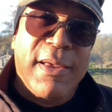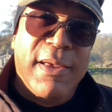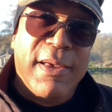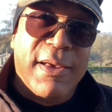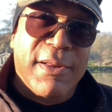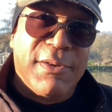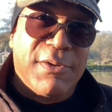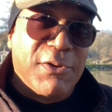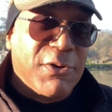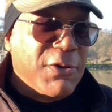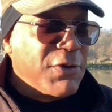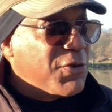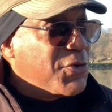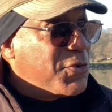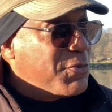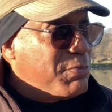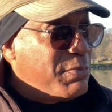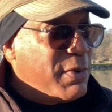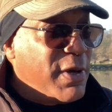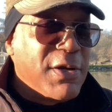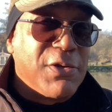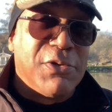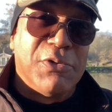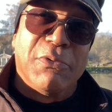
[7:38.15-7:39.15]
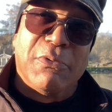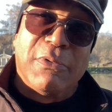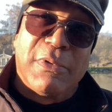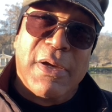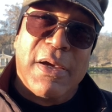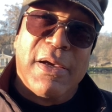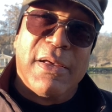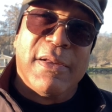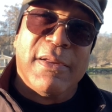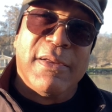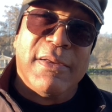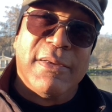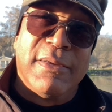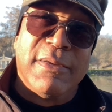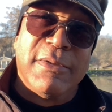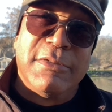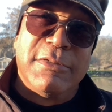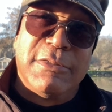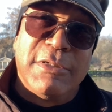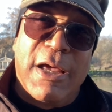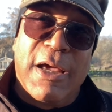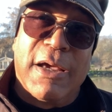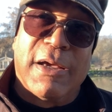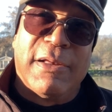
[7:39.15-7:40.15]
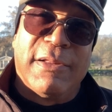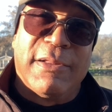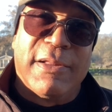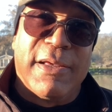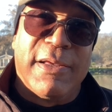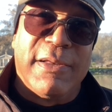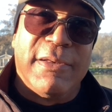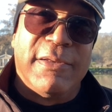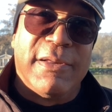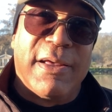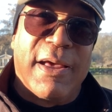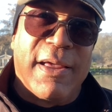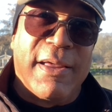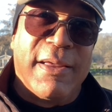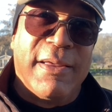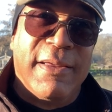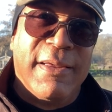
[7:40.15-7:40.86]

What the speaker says: into a special kind of sac-a-lait day.